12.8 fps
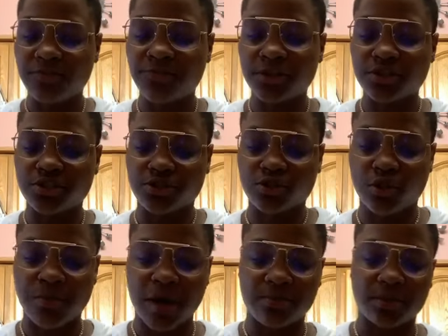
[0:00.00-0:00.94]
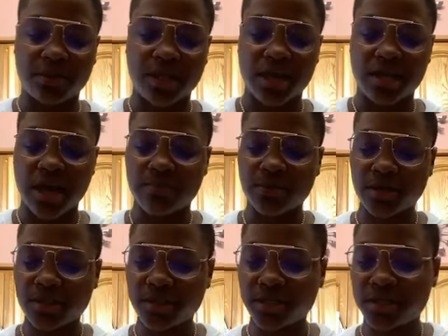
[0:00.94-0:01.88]
That finishing salt popped it a lot. Yeah,
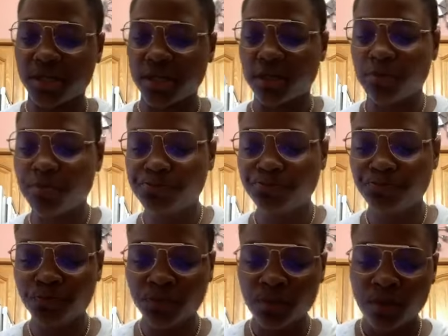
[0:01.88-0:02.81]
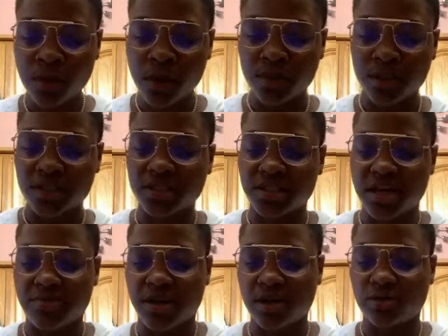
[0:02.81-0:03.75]
I'm going to skin this
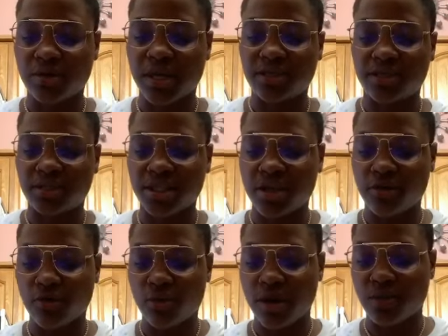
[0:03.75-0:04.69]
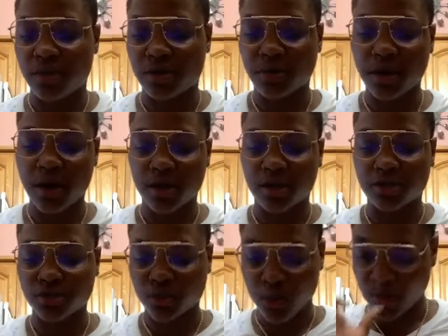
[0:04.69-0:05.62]
salmon. I don't like the tear away when I'm
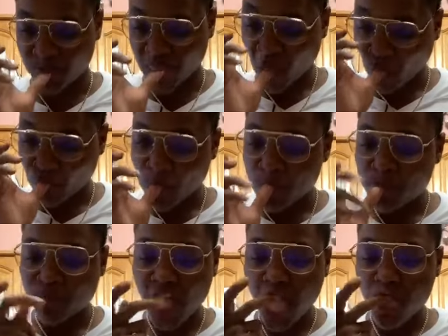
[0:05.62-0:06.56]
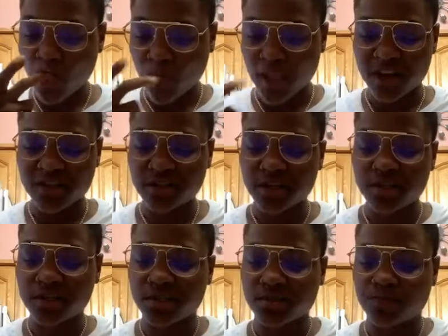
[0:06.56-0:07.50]
cutting into it. And the
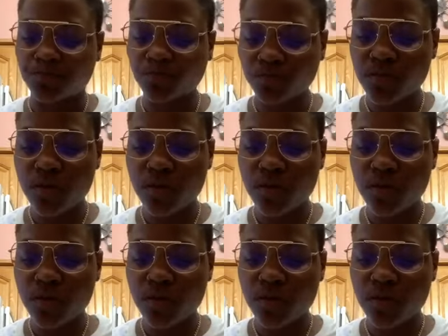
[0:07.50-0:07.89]
skin is...